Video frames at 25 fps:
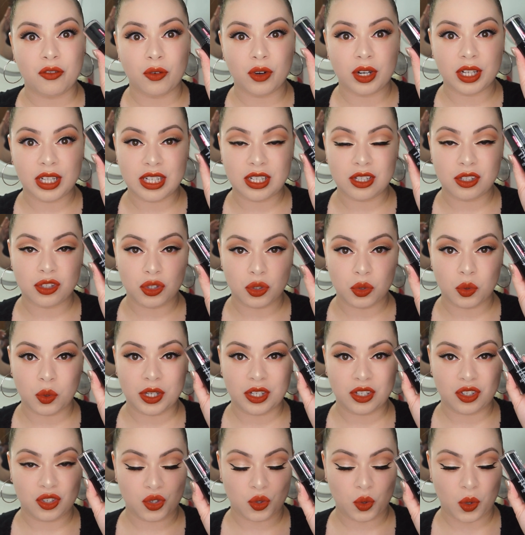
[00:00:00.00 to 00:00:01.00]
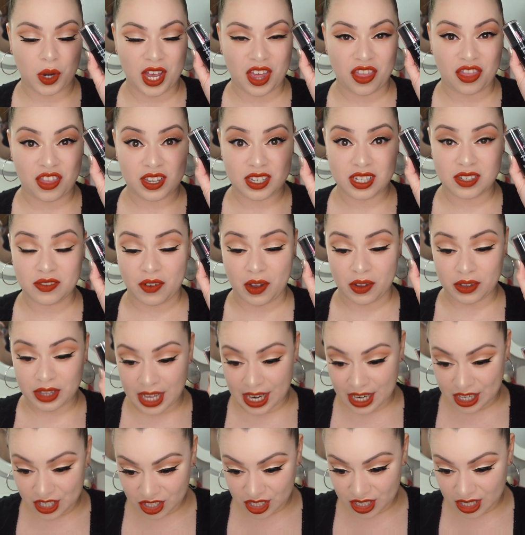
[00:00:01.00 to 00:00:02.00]
really do enjoy this
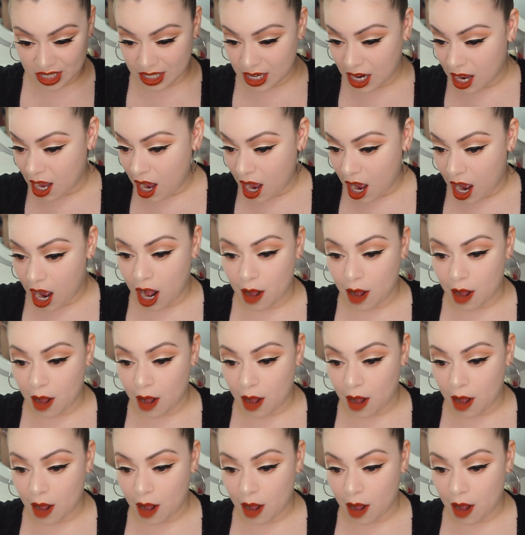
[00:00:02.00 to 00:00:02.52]
foundation.